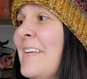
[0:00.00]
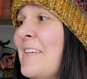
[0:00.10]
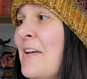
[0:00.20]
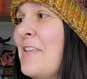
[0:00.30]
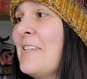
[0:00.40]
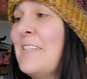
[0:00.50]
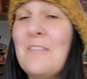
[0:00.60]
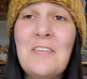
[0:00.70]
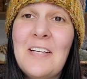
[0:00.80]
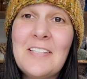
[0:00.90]
So there's
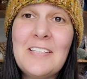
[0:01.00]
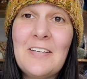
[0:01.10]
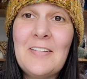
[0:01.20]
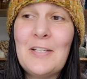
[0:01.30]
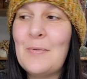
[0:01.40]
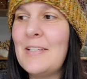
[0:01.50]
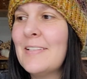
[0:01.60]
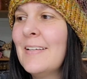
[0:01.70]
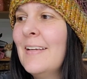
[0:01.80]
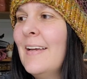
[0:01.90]
never nothing there
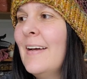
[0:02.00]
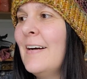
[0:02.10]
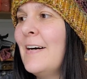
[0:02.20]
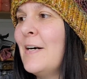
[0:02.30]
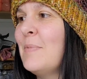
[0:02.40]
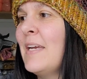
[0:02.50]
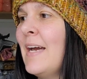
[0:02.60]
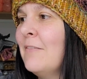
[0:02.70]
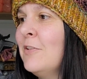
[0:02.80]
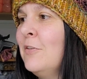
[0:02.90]
anyways. Um, they
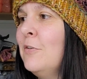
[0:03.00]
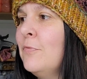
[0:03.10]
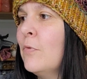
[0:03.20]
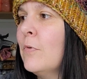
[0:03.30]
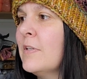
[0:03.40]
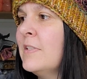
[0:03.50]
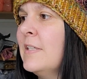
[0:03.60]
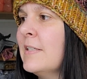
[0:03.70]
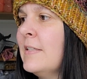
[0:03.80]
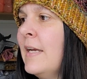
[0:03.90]
have two, four,
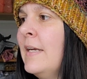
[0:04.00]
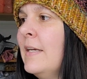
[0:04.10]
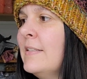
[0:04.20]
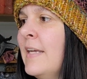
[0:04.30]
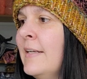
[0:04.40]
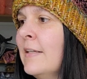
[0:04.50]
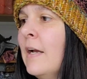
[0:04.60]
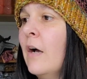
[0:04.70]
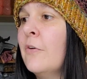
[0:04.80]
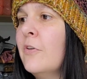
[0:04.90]
six, eight, ten
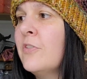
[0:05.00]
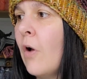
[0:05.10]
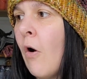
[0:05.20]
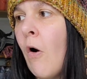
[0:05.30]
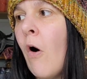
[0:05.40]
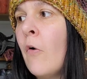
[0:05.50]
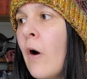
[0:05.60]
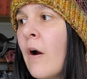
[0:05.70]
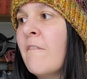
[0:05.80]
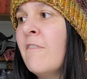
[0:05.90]
colors. All
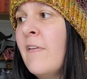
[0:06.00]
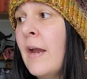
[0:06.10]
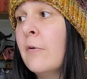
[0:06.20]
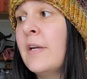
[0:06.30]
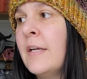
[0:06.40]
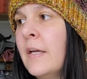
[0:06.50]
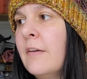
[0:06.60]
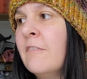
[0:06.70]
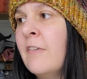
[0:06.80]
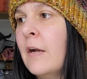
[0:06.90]
are very,
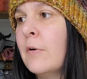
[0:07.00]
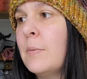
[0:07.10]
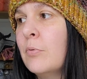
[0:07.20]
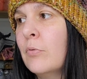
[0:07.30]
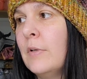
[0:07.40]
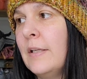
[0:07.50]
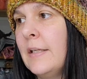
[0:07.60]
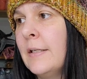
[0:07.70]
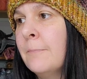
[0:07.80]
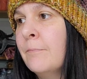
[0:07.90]
very
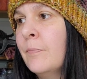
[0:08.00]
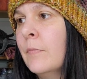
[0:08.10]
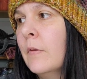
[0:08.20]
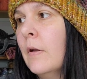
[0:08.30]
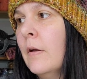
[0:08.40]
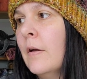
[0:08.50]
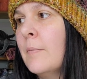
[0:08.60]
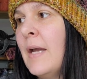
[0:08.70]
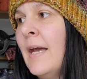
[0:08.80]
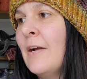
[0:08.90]
pretty.
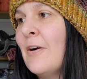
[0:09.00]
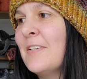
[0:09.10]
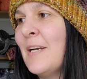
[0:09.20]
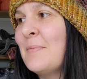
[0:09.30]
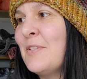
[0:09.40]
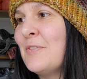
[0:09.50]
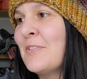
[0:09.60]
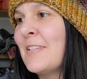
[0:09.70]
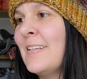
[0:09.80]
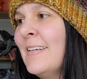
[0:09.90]
Um, I had a hard time
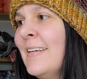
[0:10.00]
choosing